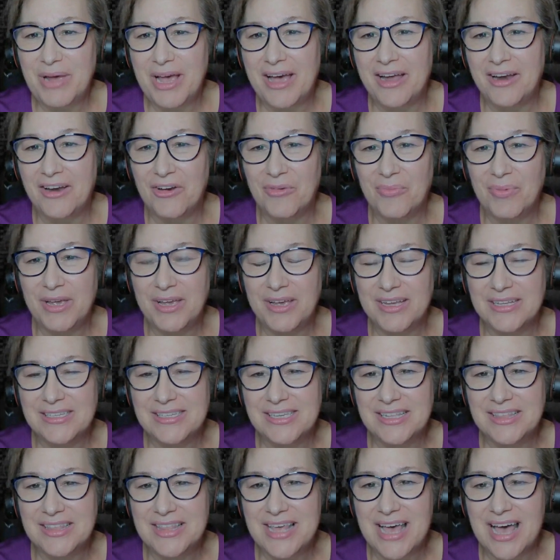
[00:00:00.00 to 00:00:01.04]
matter
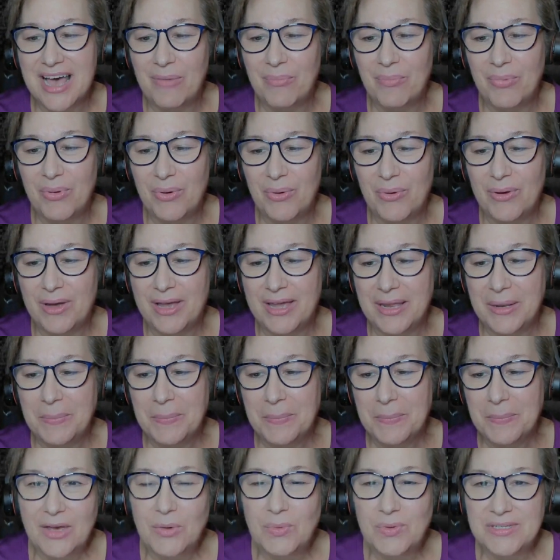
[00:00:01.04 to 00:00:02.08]
because at that point,
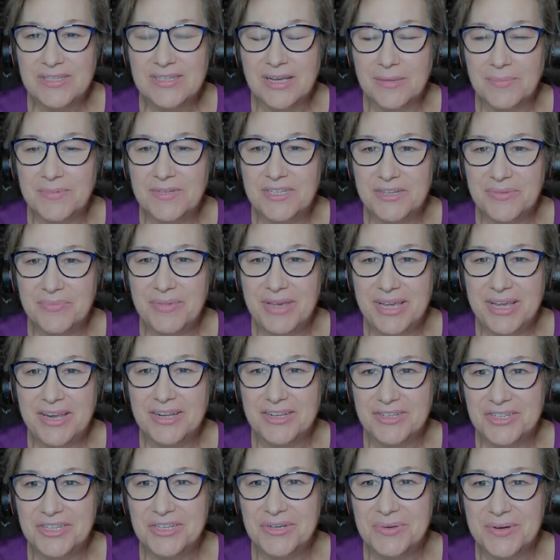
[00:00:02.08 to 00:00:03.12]
it was up to me
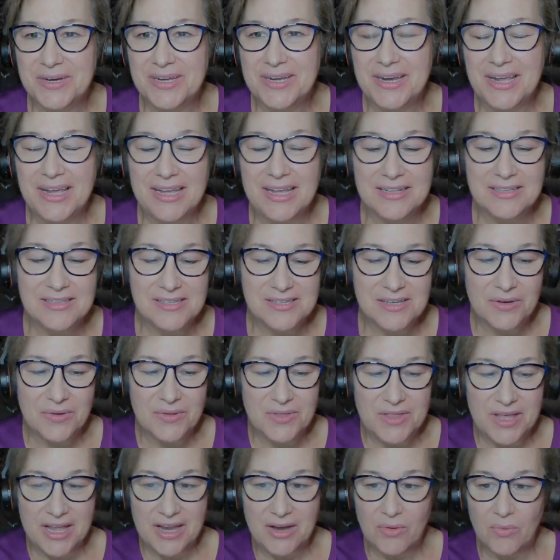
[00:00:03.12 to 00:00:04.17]
to do it. And so
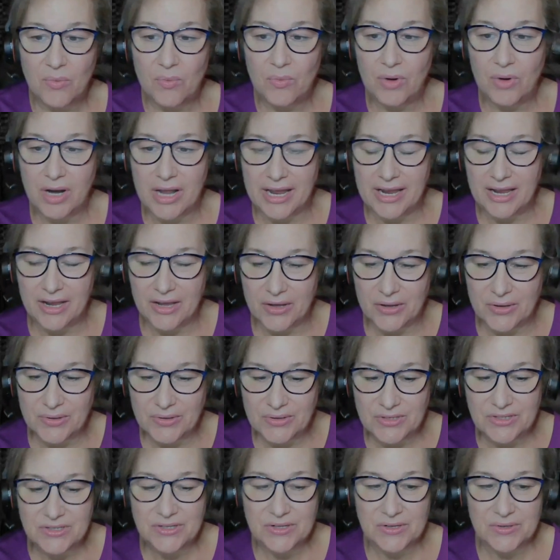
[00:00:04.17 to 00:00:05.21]
then when I
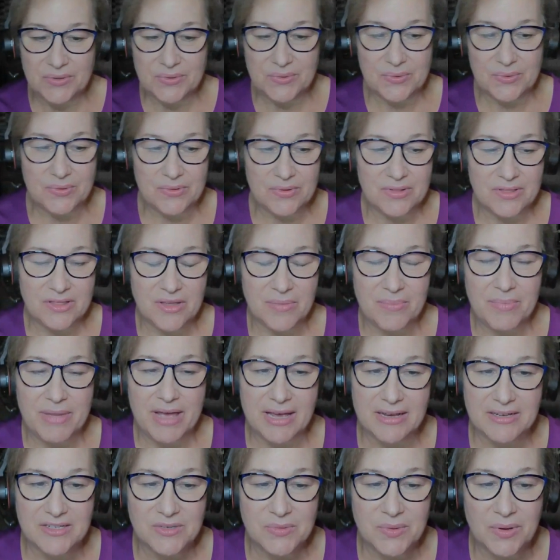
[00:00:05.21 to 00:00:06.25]
go to the
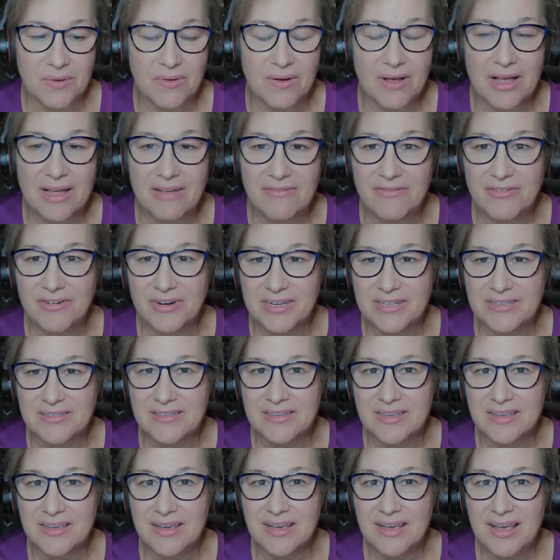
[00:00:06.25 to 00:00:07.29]
Maxwell
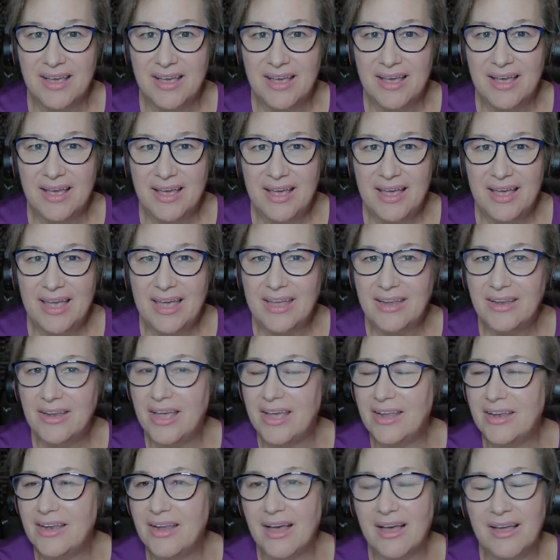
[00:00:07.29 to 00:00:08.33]
conference, and
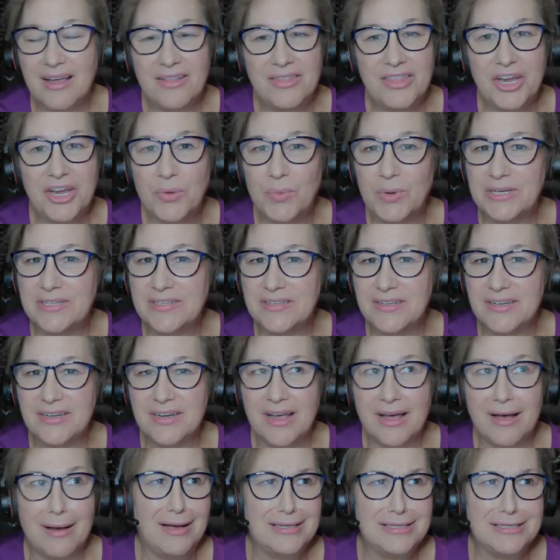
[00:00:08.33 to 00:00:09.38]
there wasn't
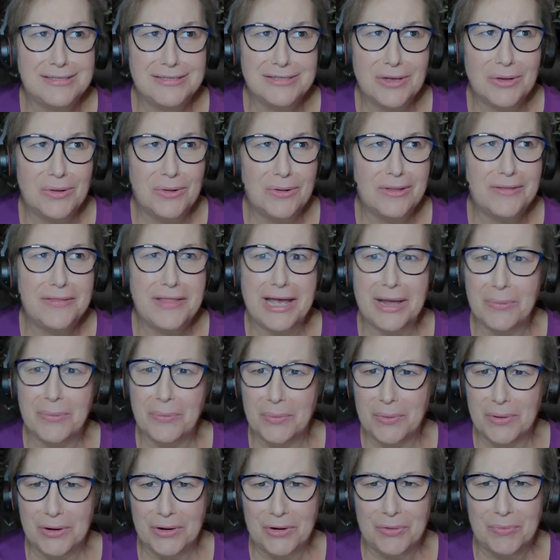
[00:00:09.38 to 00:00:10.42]
a soul in that
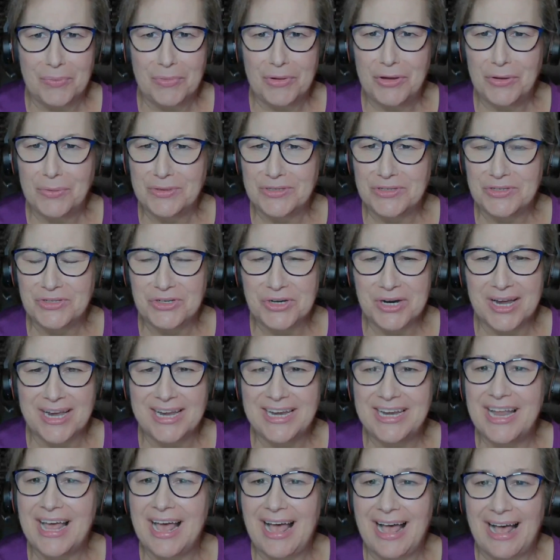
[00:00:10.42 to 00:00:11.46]
room who was
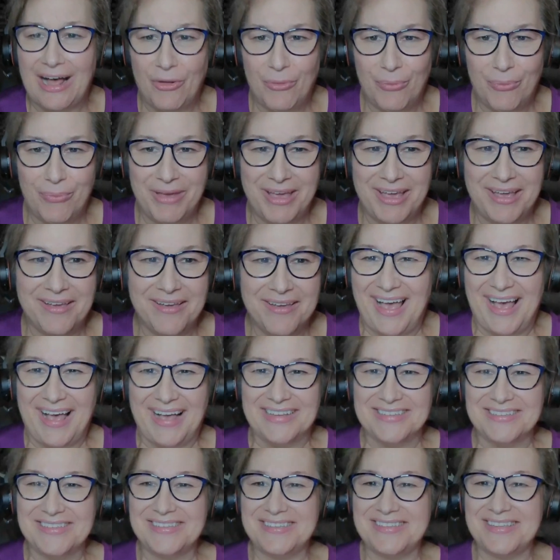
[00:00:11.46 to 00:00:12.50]
trying to out me
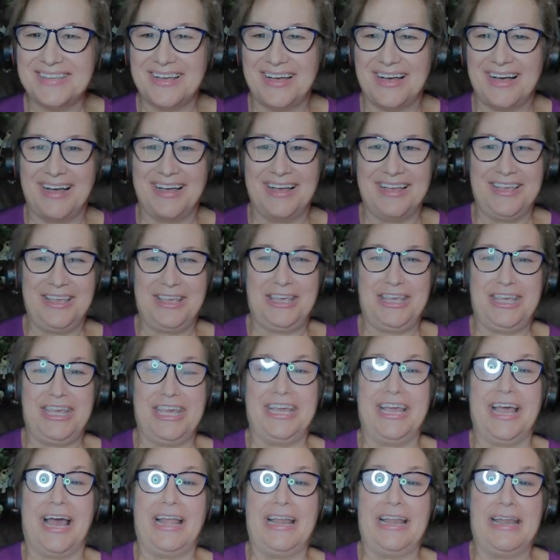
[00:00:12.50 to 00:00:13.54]
as
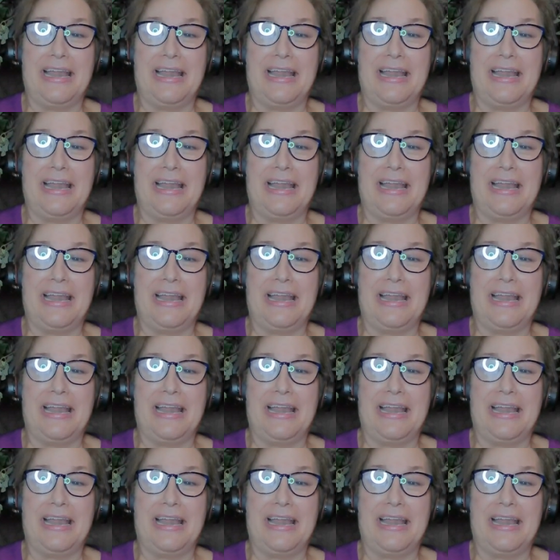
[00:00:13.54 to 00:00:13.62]
you got